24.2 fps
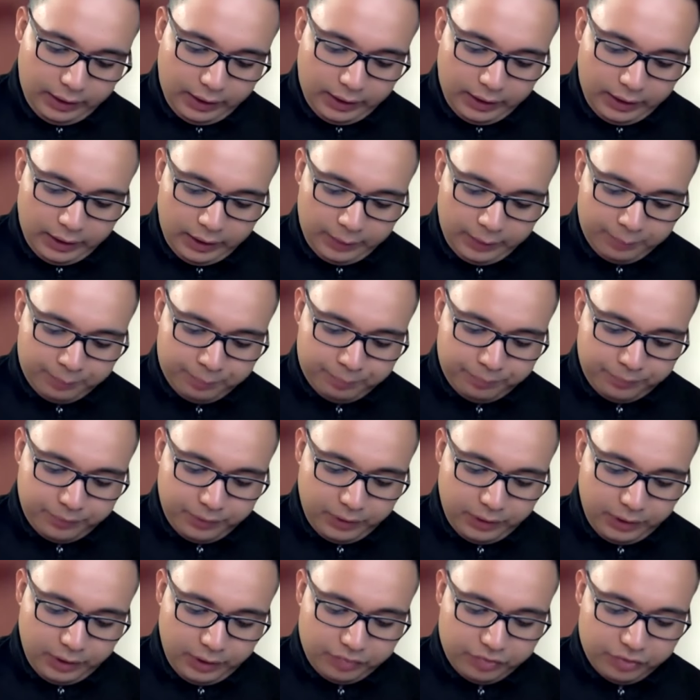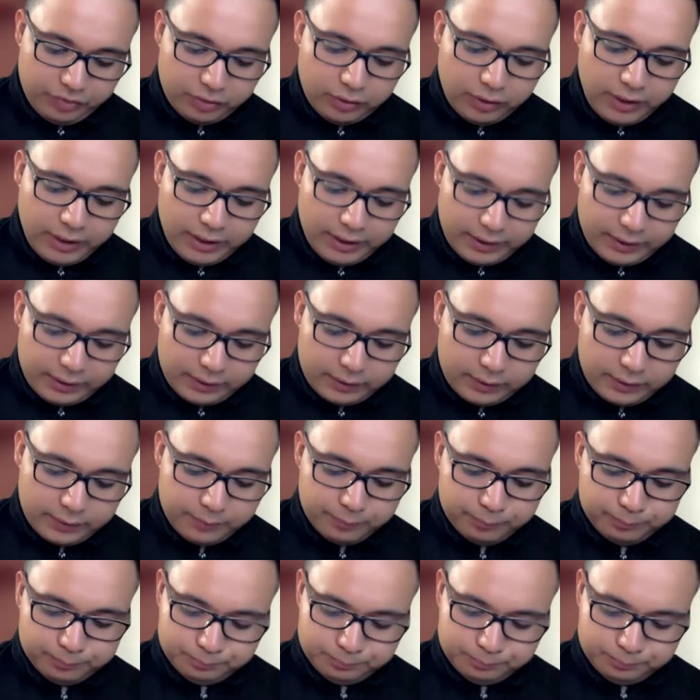emitter. If you look at it,